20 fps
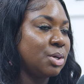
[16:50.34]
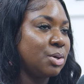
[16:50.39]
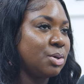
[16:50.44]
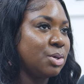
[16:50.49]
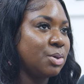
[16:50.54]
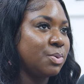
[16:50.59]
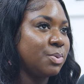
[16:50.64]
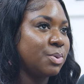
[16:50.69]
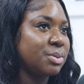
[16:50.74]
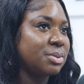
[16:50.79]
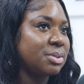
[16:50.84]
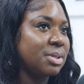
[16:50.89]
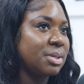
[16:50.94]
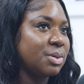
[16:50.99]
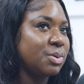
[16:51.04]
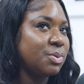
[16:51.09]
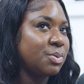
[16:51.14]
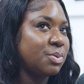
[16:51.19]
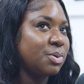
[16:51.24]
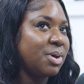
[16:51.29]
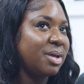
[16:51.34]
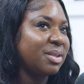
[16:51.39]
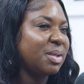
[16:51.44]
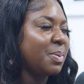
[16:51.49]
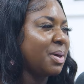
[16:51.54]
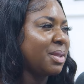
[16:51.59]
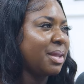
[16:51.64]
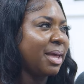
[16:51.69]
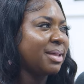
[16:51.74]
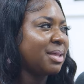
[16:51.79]
So you were, you
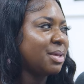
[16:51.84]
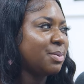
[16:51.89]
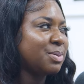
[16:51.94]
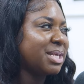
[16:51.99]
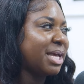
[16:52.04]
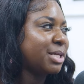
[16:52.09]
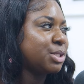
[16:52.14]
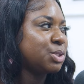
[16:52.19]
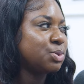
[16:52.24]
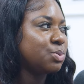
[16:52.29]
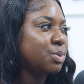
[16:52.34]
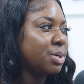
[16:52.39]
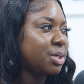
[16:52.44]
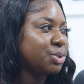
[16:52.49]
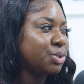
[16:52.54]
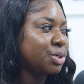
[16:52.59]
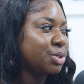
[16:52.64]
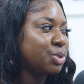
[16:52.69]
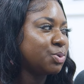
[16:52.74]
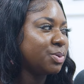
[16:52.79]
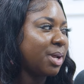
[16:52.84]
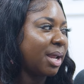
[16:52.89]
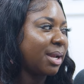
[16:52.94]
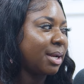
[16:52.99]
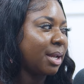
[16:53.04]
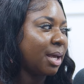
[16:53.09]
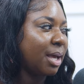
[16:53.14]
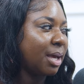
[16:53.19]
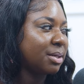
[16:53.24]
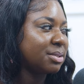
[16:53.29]
have to pay like, I think it was like $200 or
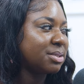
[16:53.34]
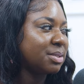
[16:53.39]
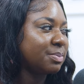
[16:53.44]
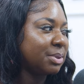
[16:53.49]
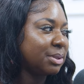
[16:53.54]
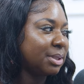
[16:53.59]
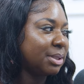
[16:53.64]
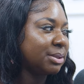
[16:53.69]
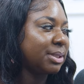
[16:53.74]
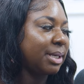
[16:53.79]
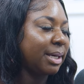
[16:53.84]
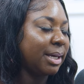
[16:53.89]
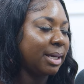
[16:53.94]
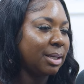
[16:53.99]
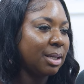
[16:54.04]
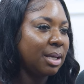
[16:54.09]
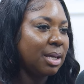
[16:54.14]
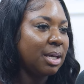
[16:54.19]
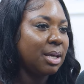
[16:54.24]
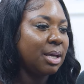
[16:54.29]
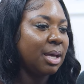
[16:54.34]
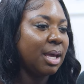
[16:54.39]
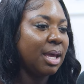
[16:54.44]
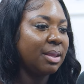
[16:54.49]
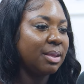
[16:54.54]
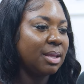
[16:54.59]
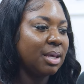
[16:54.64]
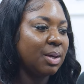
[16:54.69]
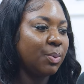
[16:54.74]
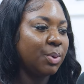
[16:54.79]
$299 or something like that.
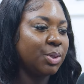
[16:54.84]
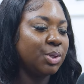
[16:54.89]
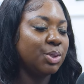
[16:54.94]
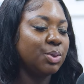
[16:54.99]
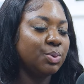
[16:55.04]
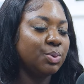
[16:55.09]
And then